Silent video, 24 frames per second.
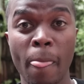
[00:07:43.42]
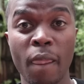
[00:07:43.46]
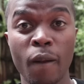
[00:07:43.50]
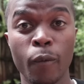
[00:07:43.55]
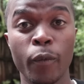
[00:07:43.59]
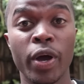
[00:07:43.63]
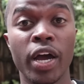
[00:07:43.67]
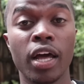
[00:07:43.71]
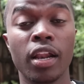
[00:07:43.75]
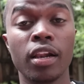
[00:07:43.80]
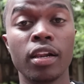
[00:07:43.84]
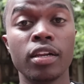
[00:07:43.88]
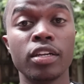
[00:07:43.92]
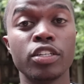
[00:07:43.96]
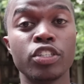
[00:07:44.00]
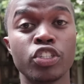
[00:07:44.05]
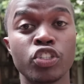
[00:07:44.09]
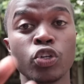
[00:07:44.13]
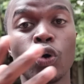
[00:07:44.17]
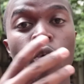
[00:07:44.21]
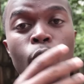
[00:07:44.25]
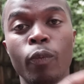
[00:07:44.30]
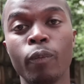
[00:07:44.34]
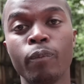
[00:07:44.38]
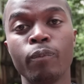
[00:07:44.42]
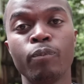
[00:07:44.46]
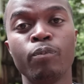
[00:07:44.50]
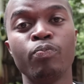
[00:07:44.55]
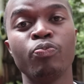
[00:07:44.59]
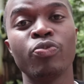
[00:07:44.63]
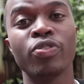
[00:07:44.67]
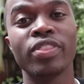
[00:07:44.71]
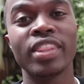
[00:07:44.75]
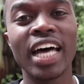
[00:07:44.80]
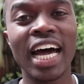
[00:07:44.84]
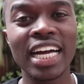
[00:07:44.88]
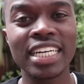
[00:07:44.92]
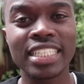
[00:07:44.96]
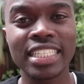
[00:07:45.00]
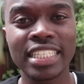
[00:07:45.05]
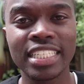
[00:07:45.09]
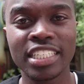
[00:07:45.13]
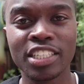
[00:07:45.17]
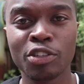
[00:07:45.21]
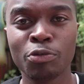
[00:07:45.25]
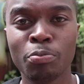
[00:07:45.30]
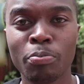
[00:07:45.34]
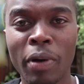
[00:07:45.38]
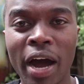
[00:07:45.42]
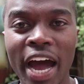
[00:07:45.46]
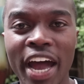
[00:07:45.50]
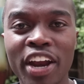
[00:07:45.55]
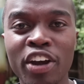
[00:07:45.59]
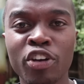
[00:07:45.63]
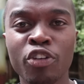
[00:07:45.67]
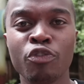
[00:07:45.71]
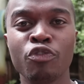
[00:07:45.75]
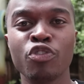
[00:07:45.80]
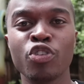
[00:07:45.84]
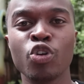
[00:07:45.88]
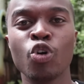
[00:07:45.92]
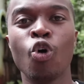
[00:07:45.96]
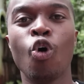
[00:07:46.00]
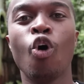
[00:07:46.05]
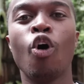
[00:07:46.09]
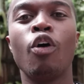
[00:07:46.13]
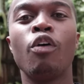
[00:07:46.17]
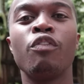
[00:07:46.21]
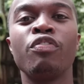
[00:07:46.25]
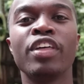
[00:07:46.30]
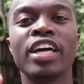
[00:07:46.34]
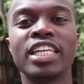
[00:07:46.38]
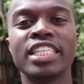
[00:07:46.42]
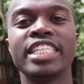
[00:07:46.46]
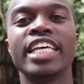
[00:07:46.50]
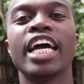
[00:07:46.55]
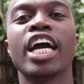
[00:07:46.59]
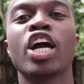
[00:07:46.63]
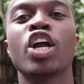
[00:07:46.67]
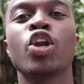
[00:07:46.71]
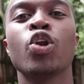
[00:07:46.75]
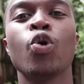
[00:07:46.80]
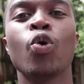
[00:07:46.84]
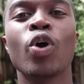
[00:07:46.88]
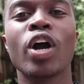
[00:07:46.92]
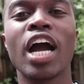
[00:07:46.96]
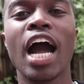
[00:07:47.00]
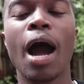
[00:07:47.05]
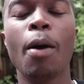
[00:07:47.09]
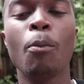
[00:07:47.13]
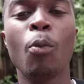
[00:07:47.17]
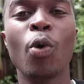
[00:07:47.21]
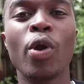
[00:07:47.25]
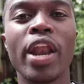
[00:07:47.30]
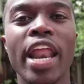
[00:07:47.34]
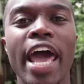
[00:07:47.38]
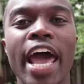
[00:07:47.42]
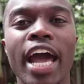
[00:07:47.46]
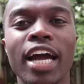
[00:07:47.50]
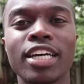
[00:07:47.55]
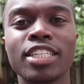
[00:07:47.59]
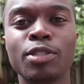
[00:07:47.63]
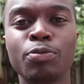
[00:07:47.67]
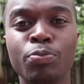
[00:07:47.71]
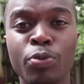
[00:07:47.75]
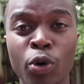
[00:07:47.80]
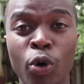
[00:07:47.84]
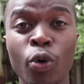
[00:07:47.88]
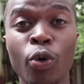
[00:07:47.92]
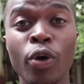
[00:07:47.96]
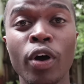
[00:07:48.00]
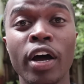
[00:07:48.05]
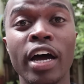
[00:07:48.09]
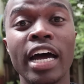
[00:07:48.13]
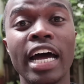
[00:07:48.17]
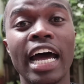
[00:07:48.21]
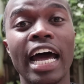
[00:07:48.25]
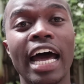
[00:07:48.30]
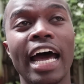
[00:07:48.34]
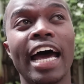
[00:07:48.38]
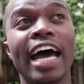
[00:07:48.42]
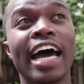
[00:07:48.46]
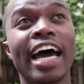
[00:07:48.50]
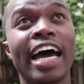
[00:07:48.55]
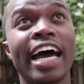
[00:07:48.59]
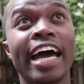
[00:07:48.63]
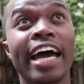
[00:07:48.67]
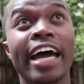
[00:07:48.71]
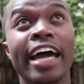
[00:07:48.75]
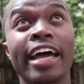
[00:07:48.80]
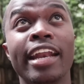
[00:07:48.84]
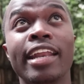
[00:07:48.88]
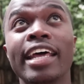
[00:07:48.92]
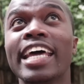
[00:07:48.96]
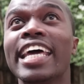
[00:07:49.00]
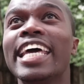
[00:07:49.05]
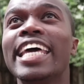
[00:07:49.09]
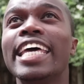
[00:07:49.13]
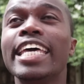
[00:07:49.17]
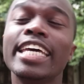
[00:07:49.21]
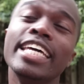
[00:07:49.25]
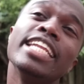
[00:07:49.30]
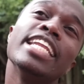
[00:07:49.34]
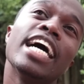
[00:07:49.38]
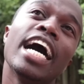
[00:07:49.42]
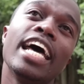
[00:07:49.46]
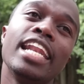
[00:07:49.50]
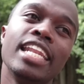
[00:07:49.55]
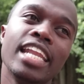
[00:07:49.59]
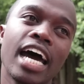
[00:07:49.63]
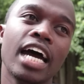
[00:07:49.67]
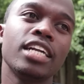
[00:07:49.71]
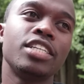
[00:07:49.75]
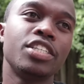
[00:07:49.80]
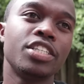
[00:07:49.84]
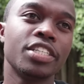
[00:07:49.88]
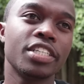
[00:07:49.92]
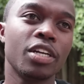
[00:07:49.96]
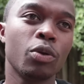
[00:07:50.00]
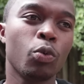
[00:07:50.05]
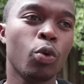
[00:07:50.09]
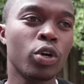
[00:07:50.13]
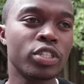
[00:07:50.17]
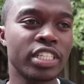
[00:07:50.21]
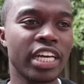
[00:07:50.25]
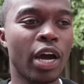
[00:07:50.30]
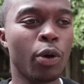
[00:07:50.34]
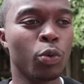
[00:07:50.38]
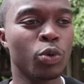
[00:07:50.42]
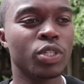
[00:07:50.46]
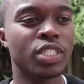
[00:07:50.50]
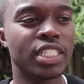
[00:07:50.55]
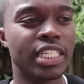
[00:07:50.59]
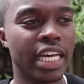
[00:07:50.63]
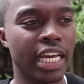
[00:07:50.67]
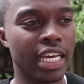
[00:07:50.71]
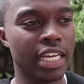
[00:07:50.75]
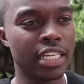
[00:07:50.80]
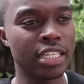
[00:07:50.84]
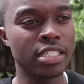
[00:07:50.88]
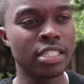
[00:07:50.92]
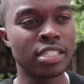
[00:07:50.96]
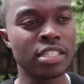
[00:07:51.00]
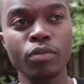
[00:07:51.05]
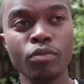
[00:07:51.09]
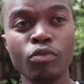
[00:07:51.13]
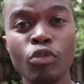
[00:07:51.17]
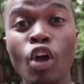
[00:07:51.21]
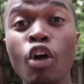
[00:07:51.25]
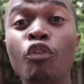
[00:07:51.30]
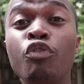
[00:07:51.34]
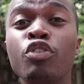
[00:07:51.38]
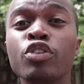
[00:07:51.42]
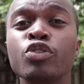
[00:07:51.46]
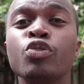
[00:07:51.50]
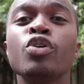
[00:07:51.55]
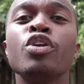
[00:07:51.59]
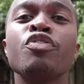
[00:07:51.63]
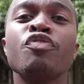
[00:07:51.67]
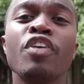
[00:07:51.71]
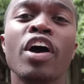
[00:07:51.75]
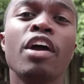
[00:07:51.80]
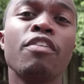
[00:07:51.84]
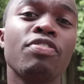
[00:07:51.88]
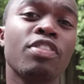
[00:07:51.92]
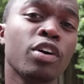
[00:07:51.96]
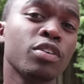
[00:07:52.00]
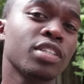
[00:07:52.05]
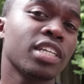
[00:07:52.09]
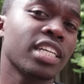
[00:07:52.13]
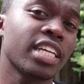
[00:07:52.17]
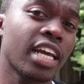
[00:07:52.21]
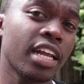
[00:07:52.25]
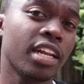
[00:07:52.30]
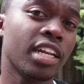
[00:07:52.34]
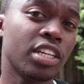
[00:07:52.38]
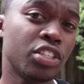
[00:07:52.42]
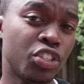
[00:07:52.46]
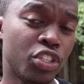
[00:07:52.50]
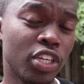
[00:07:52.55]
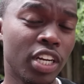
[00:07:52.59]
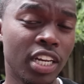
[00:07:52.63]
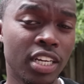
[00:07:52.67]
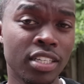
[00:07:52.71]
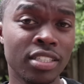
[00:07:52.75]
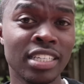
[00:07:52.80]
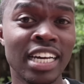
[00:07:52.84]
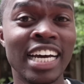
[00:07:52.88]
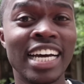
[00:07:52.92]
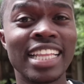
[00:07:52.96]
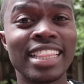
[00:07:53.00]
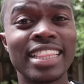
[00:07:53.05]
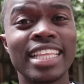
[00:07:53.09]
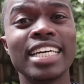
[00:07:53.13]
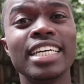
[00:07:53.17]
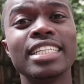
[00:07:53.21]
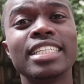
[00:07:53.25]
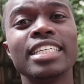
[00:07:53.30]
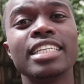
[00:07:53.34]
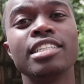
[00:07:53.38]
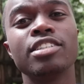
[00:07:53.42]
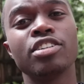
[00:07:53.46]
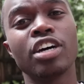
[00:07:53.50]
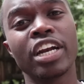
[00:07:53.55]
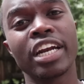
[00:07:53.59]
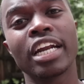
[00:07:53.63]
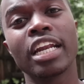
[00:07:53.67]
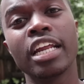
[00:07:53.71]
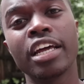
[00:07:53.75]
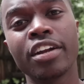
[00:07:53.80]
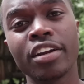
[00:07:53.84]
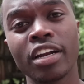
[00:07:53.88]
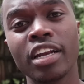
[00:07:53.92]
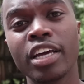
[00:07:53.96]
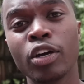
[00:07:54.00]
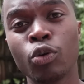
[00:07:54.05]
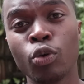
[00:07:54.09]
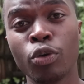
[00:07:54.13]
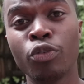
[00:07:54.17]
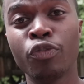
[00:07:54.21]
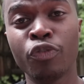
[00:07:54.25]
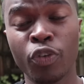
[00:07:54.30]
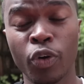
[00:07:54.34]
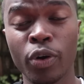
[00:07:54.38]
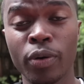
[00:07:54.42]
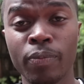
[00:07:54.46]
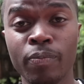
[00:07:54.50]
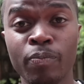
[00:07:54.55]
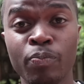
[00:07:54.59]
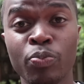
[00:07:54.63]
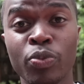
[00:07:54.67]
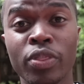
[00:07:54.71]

Well, so that is my review of the TECNO Camon X Pro, and in a nutshell, what I would say is, for 25,000 Kenyan shillings, this is a really good phone.